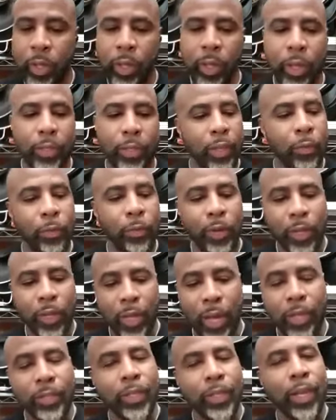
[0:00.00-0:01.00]
And then when it
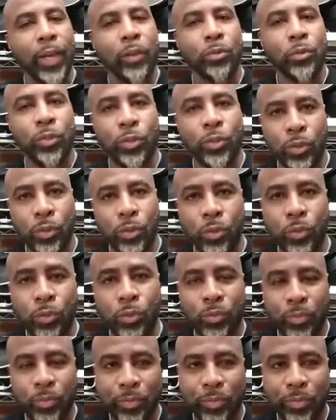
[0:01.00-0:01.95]
got down to